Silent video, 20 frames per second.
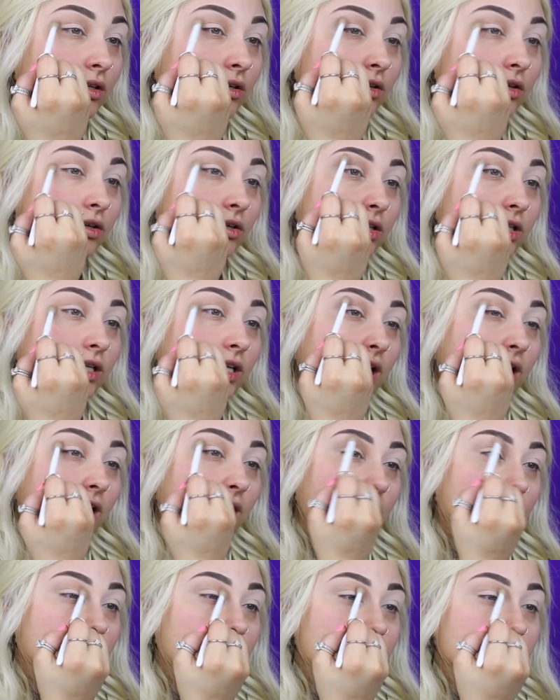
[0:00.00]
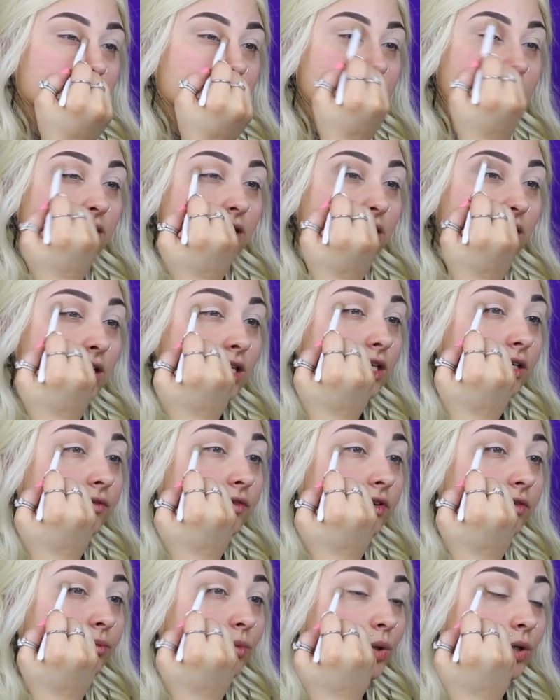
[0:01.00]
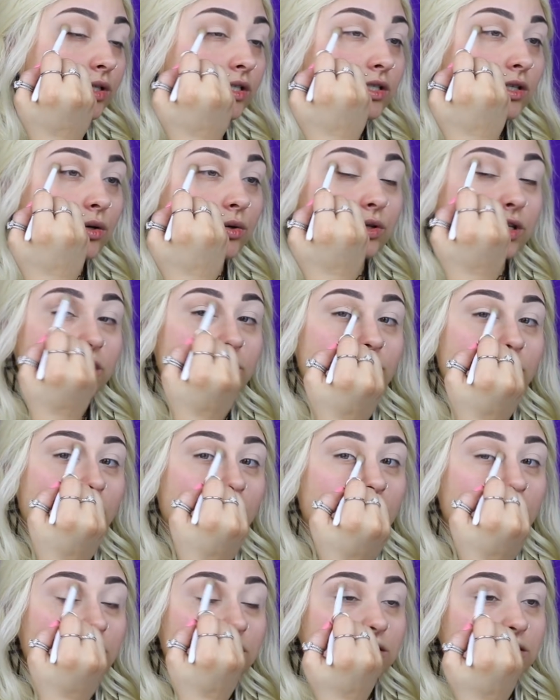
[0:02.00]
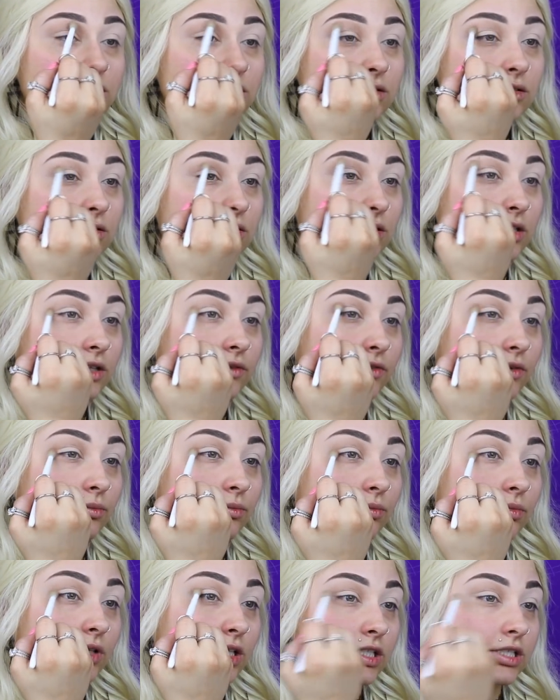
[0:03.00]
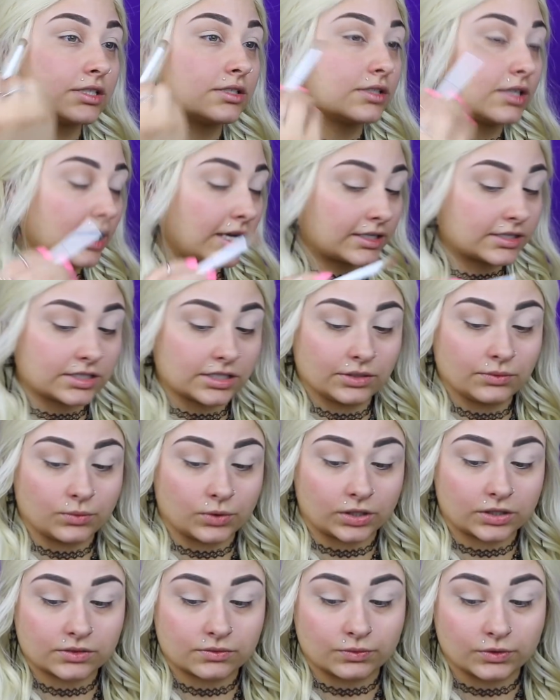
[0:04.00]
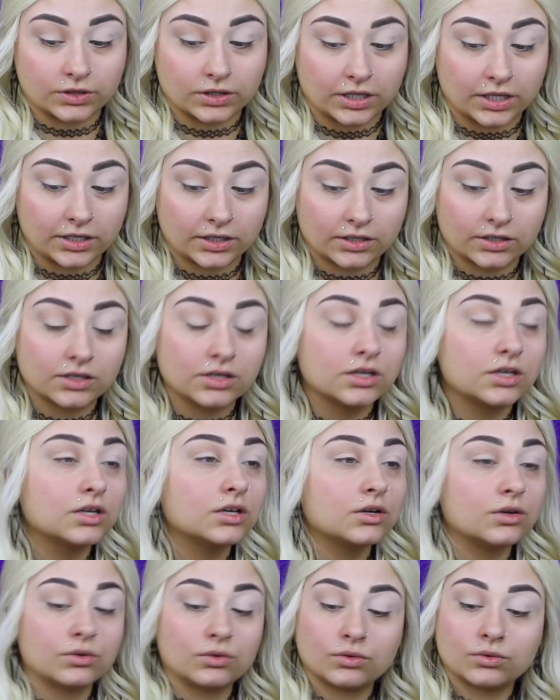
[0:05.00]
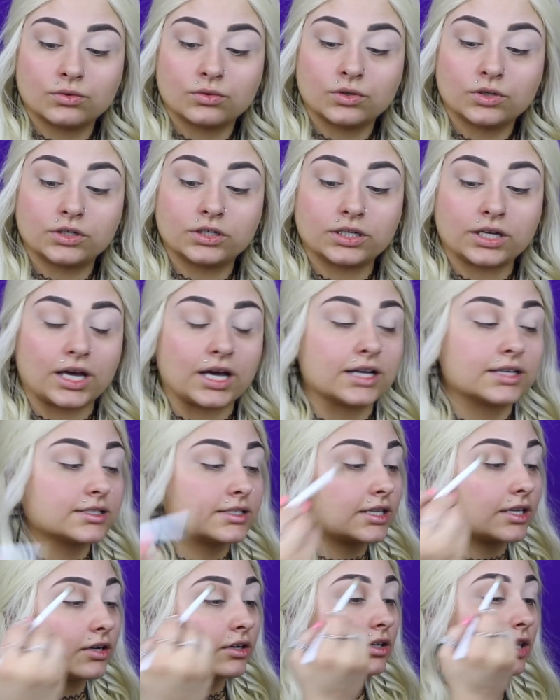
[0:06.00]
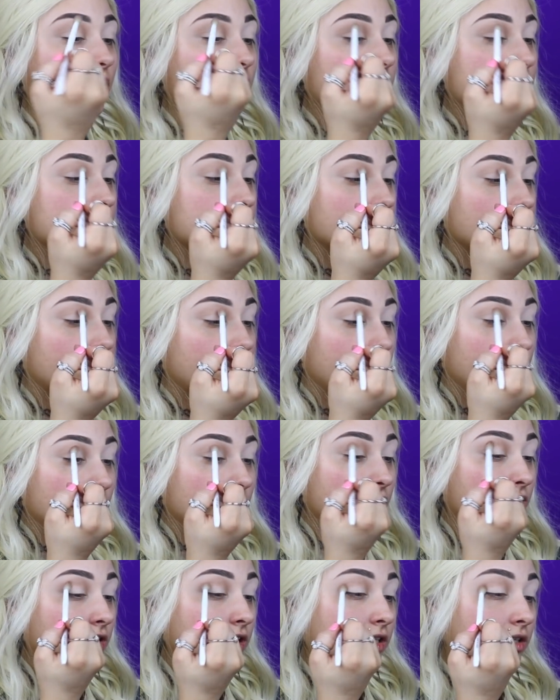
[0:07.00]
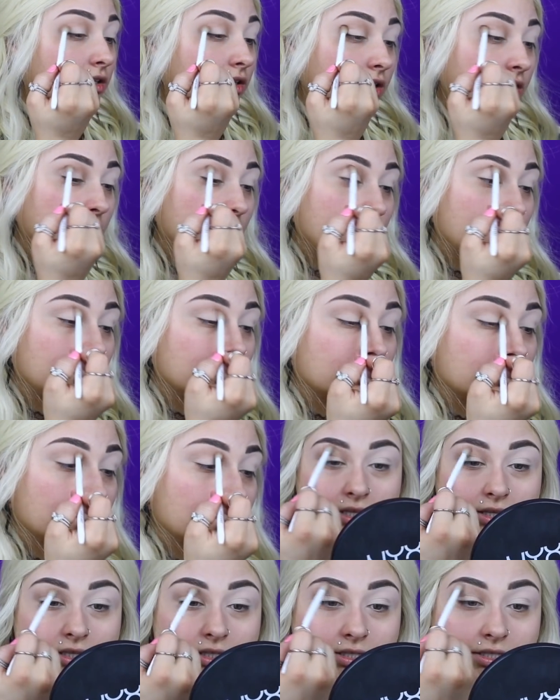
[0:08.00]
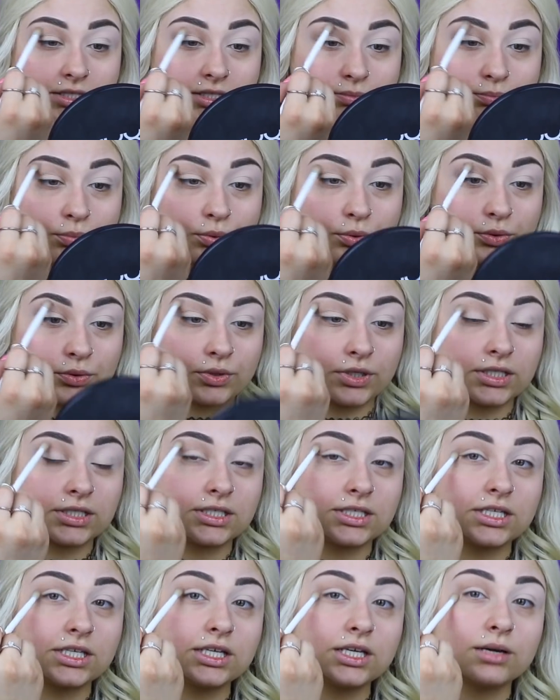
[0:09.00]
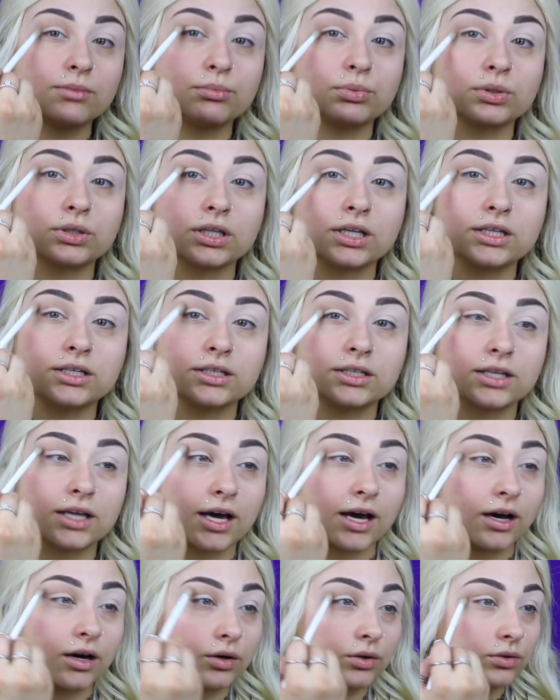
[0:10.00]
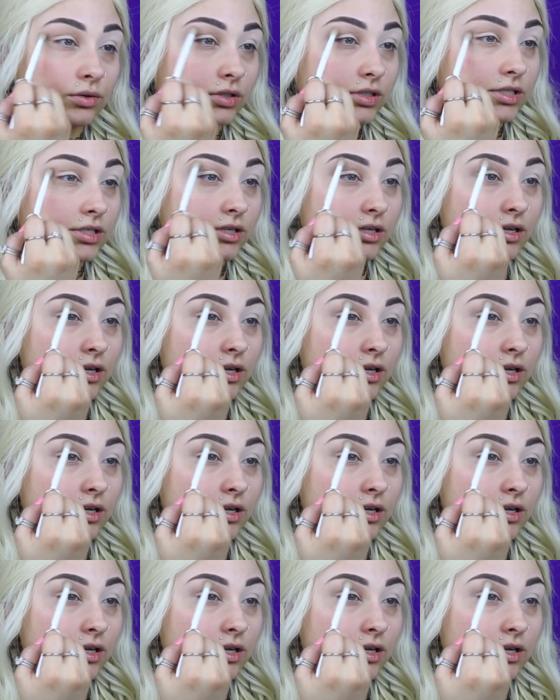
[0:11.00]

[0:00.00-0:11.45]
hooded eyes, even more so than mine. Even this actually works with like hooded eyes that are like severely hooded. That this is pretty blended out,